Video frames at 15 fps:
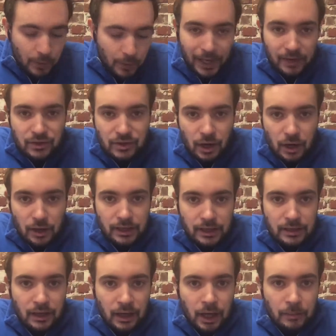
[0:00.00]
yeah, we kind of
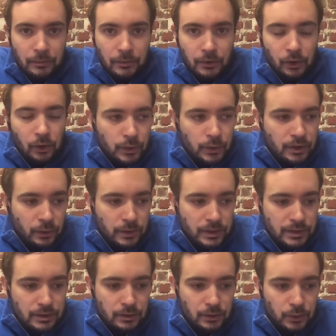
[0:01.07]
started. The goal was
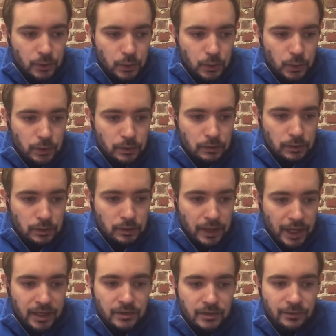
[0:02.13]
always to
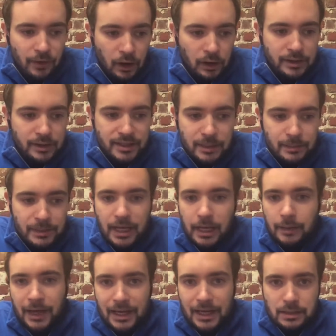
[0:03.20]
get as far deep into
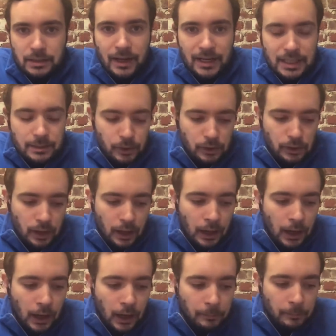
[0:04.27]
APIs as possible.
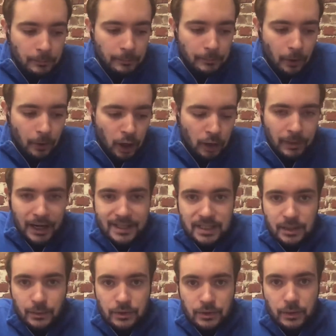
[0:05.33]
Our
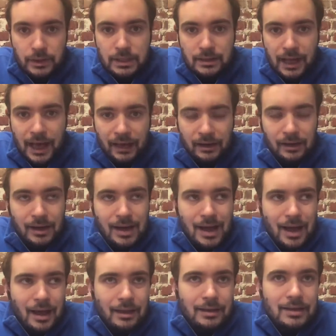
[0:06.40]
mindset was always that
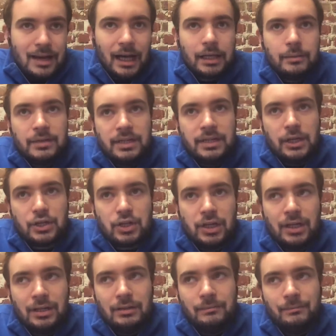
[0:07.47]
the
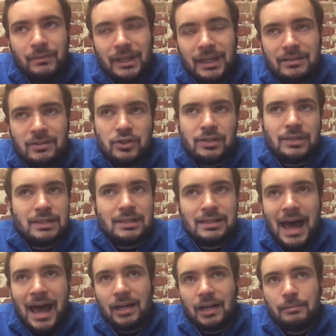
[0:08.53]
documentation isn't just a
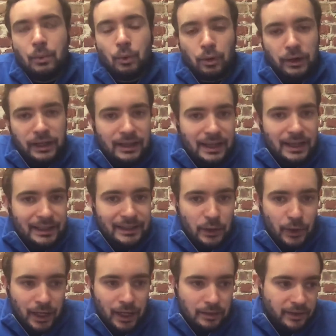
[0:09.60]
static, boring thing that
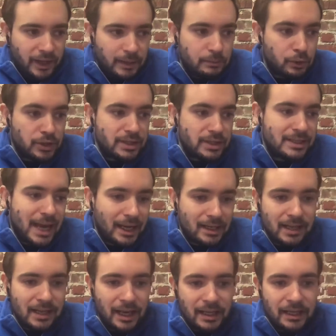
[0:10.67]
you kind of like push a
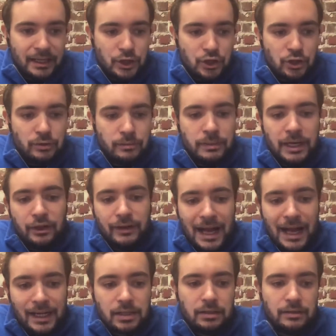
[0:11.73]
static site. It should be
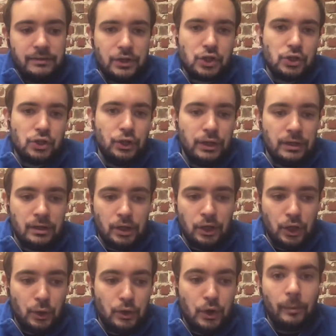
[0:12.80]
interactive. It should,
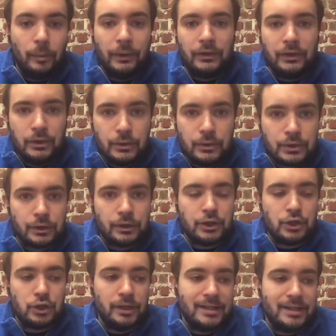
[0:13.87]
know about the user.
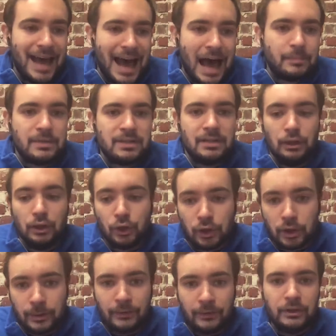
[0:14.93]
It should adapt and
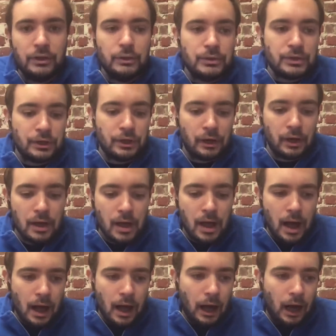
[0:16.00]
learn about the user.
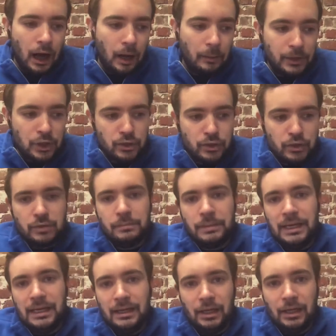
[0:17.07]
It shouldn't just
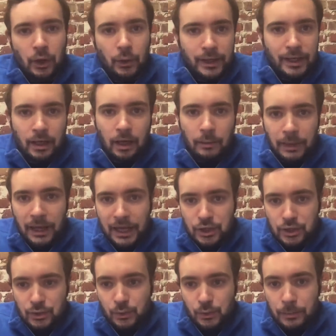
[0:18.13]
be, a GitHub
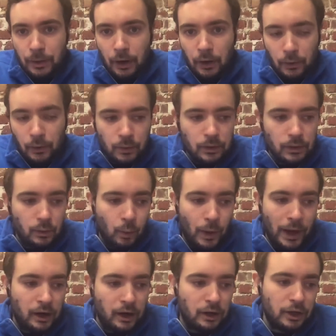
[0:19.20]
pages repo
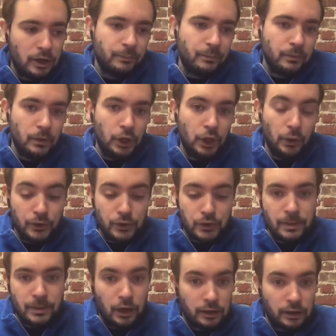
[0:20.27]
where, there's
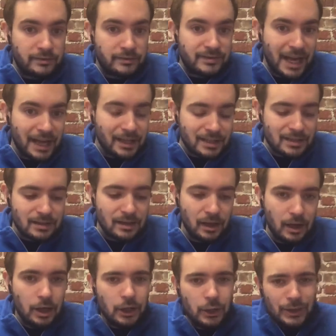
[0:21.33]
just paragraphs of text.
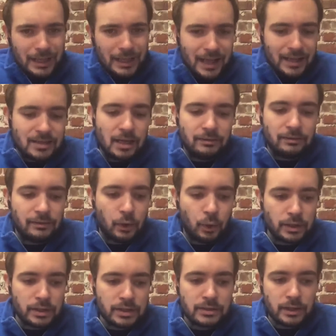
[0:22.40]
You need that stuff, of
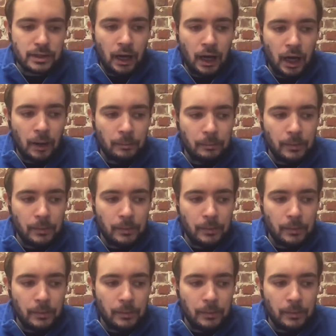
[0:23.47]
course.